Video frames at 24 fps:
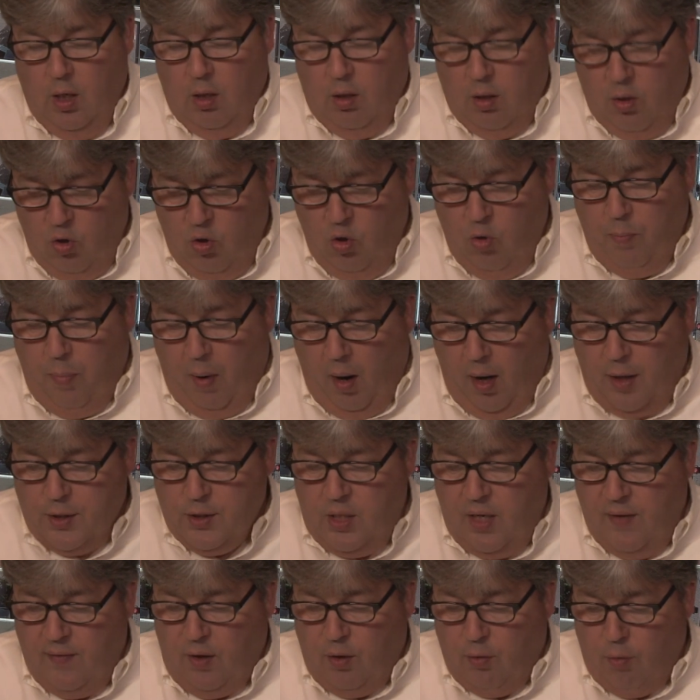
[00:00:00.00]
new
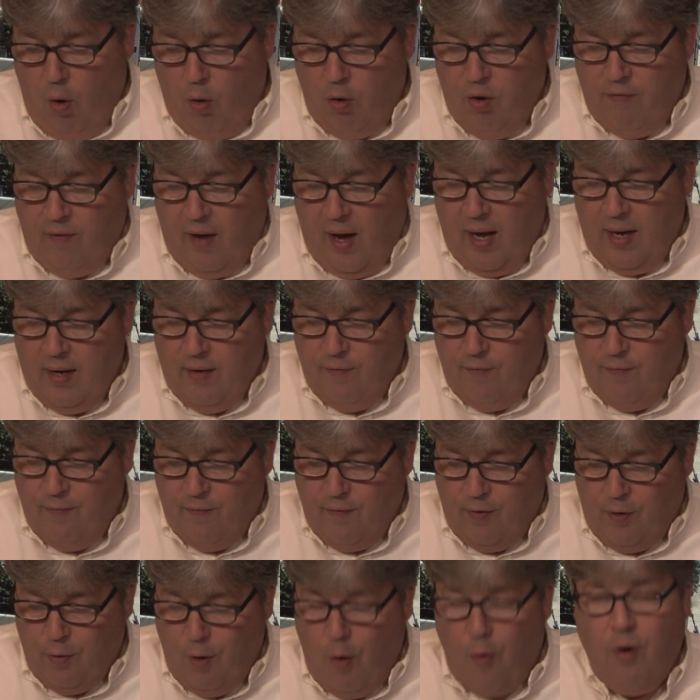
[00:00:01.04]
positive coronavirus,
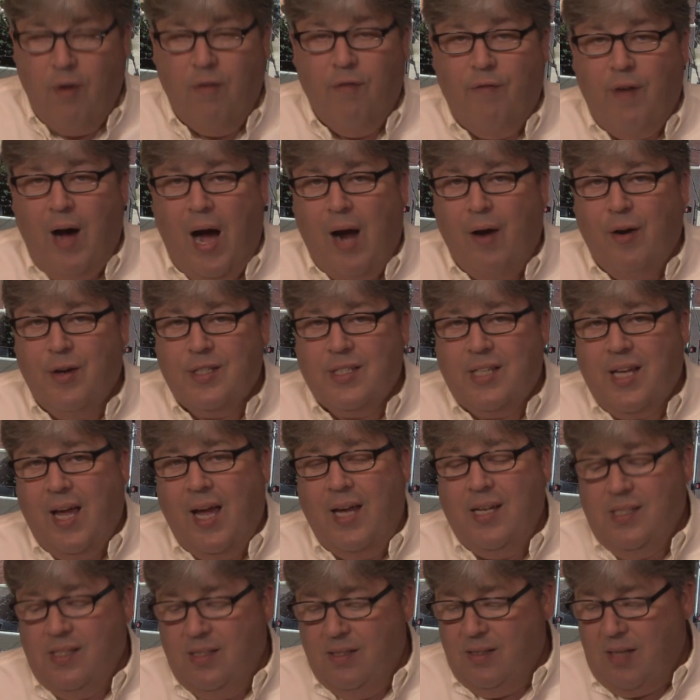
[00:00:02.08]
coronavirus
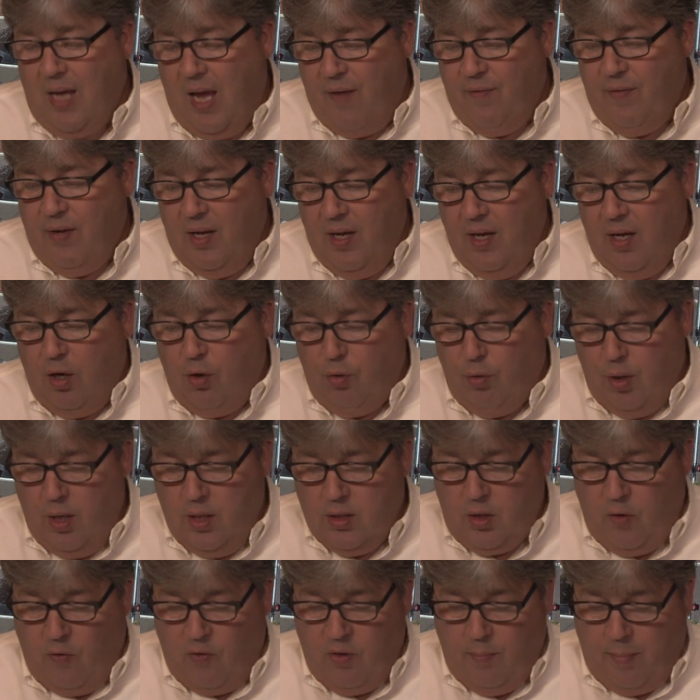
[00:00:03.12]
cases have
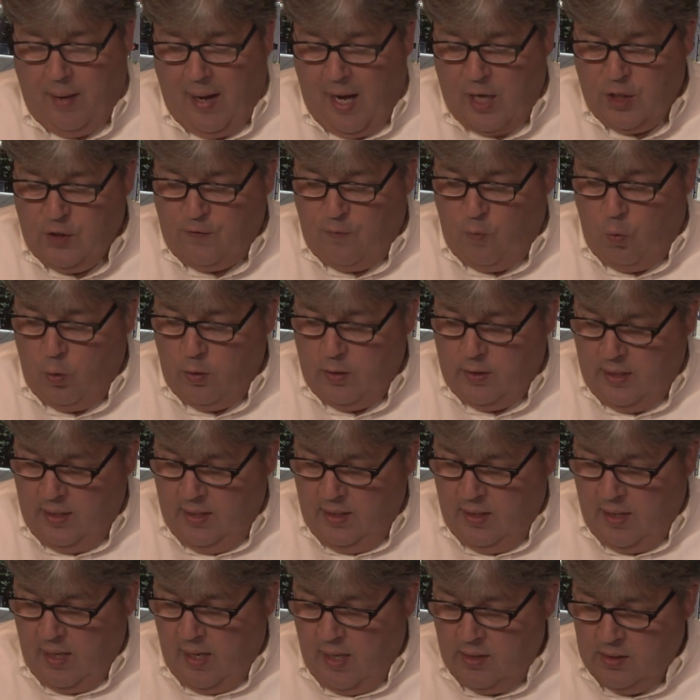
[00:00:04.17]
increased over the past
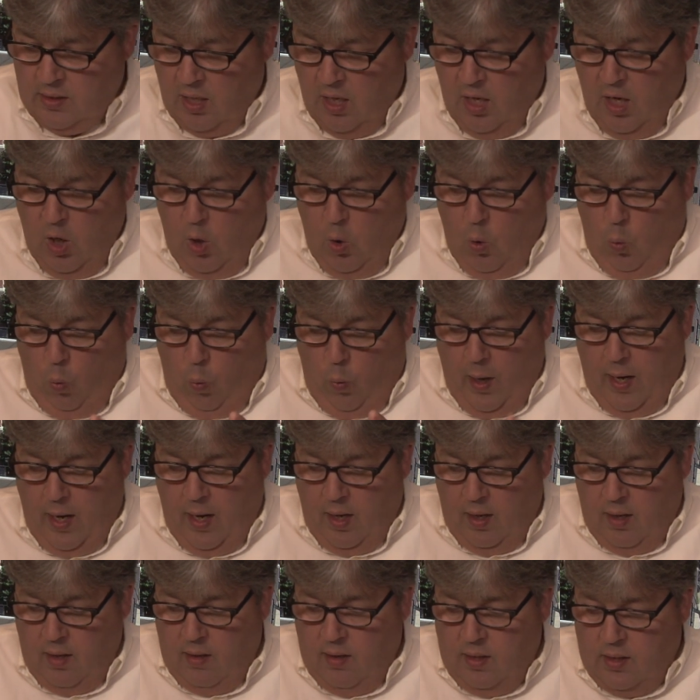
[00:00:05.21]
14 days.
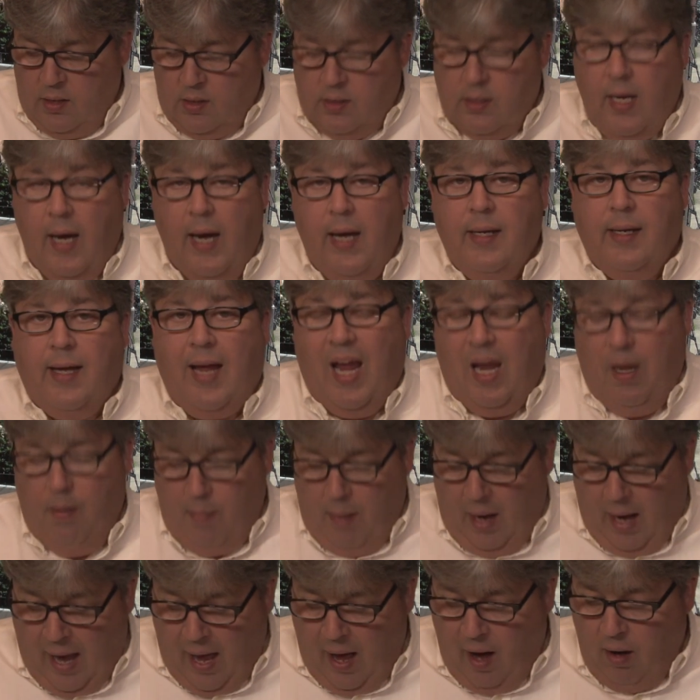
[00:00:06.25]
When the state
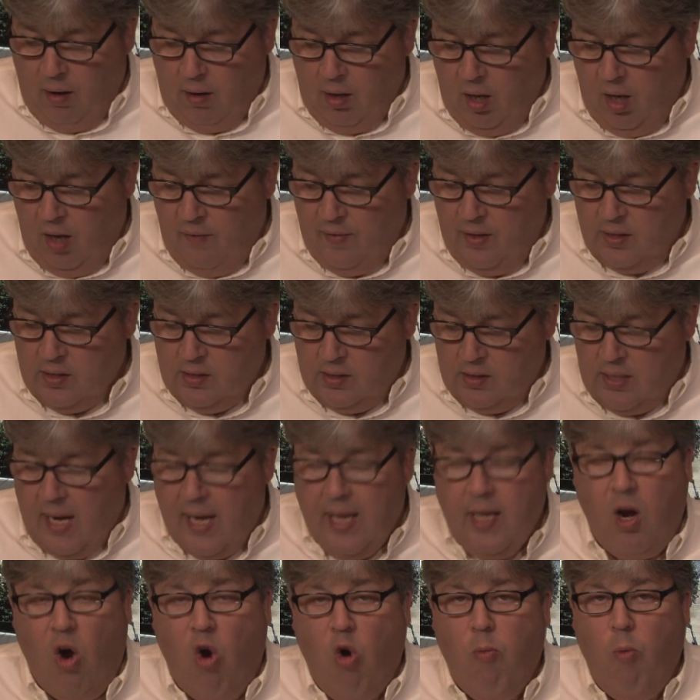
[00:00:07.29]
came out of its
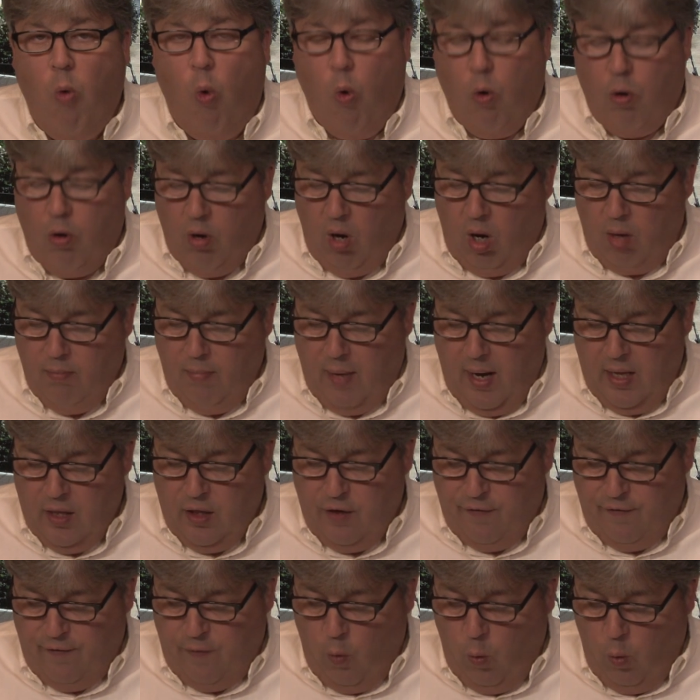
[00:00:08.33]
stay at home order on May
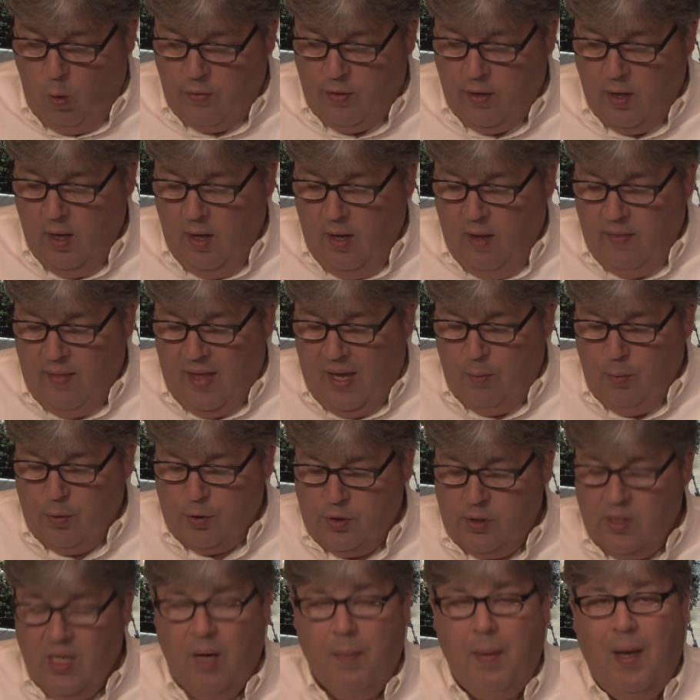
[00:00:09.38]
the 4th, they were
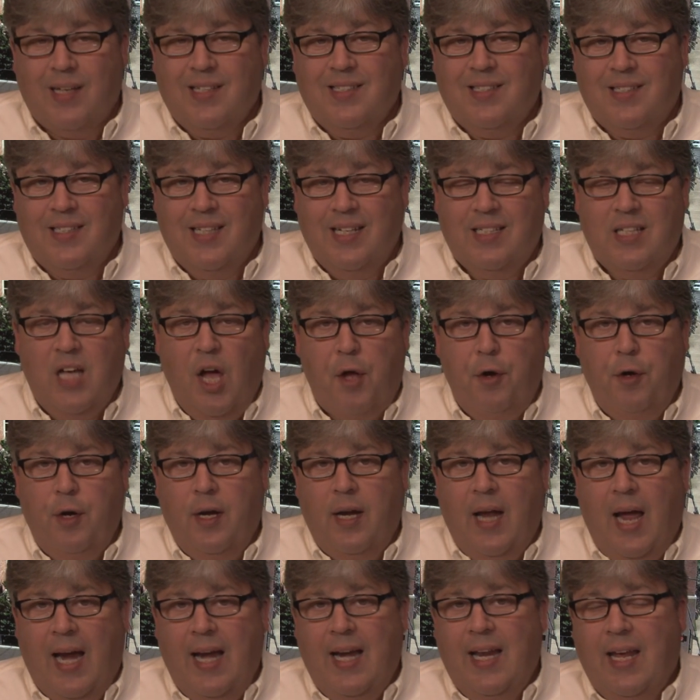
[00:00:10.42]
seeing about
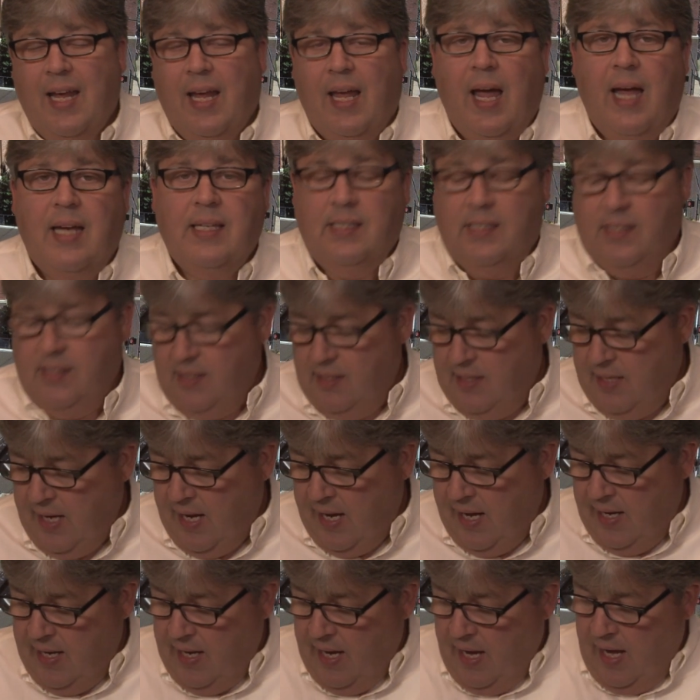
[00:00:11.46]
680 cases a
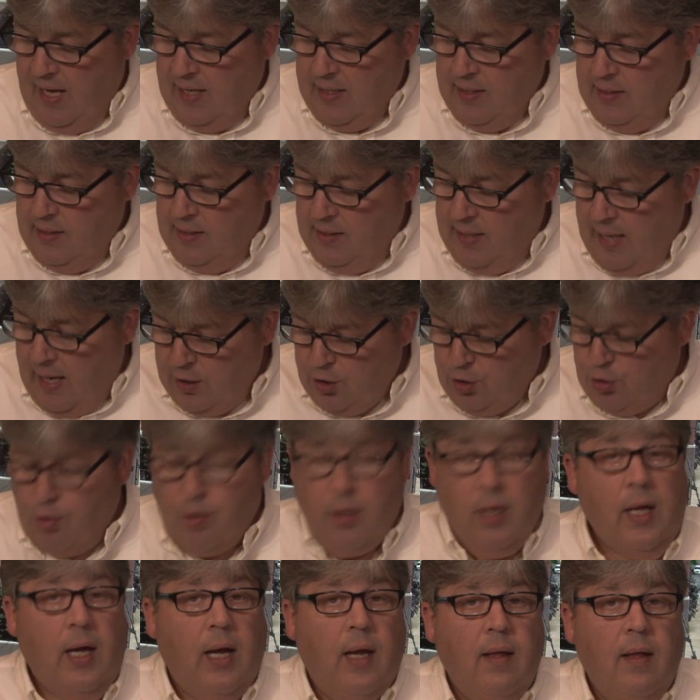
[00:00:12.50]
day.
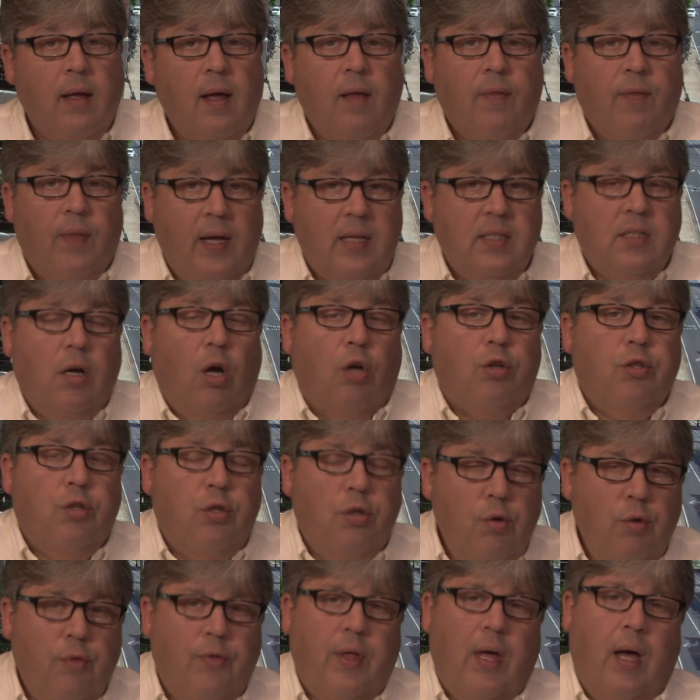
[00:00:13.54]
Yesterday, they saw
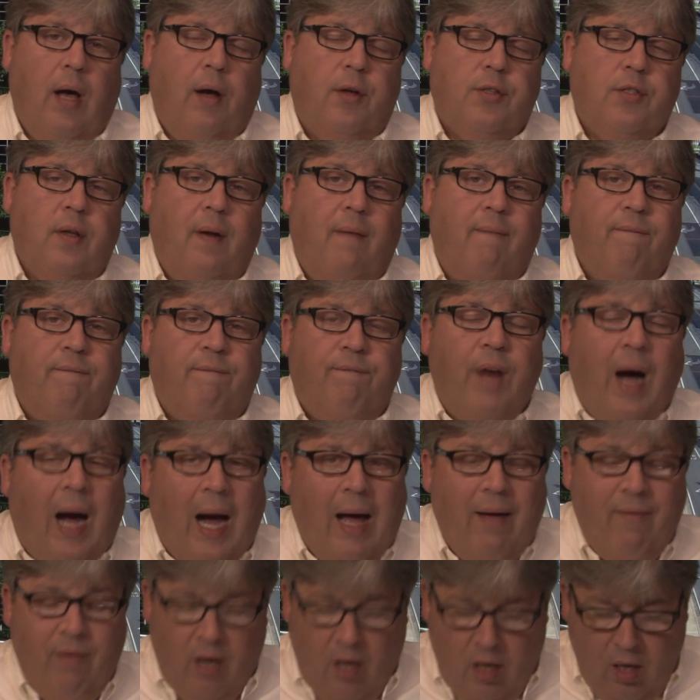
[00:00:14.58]

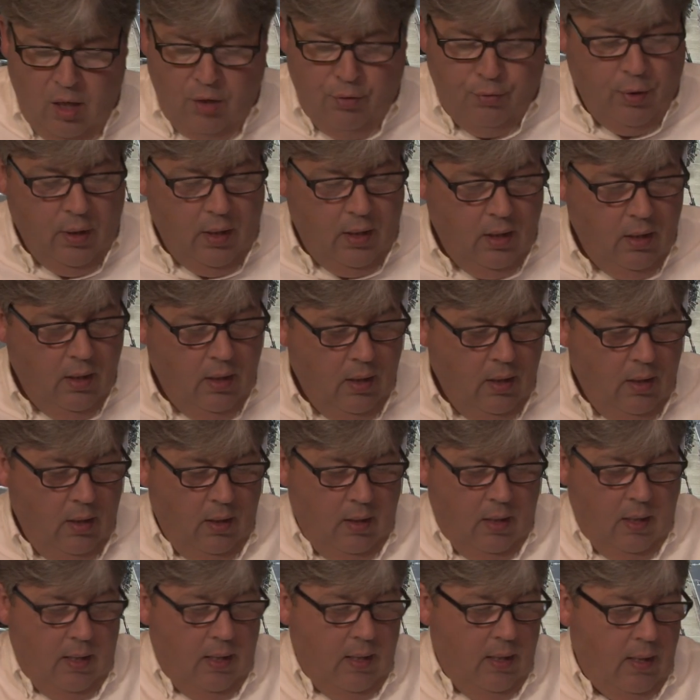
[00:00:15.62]

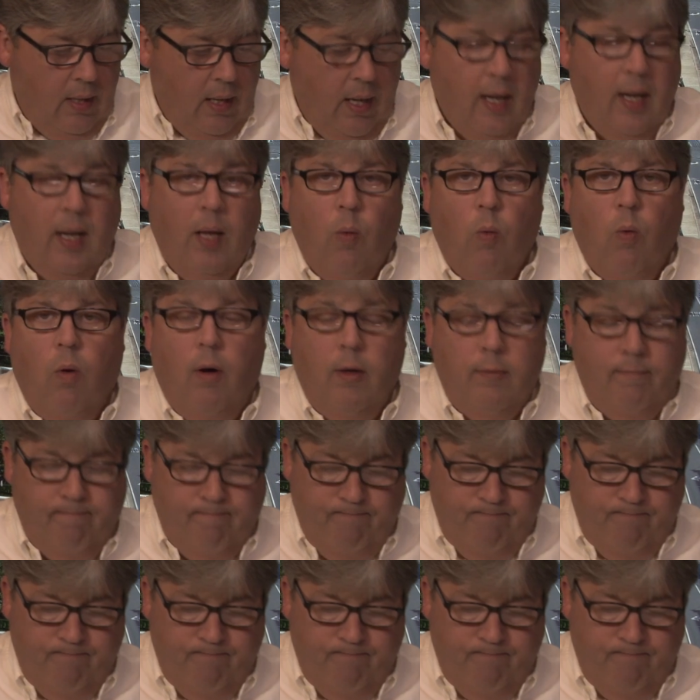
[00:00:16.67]
2,581.